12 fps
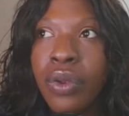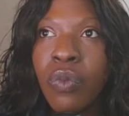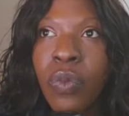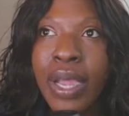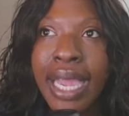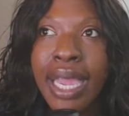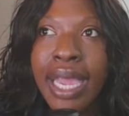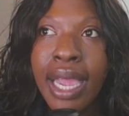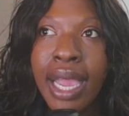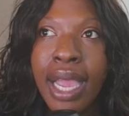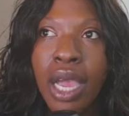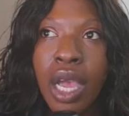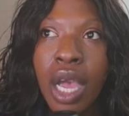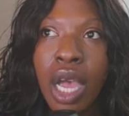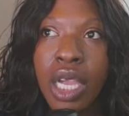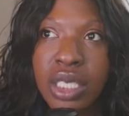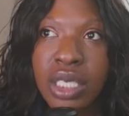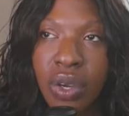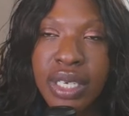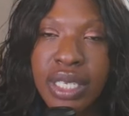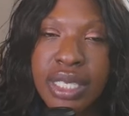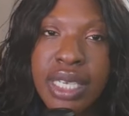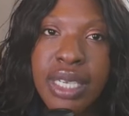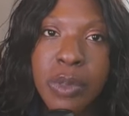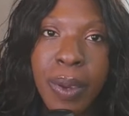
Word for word: We started seeing a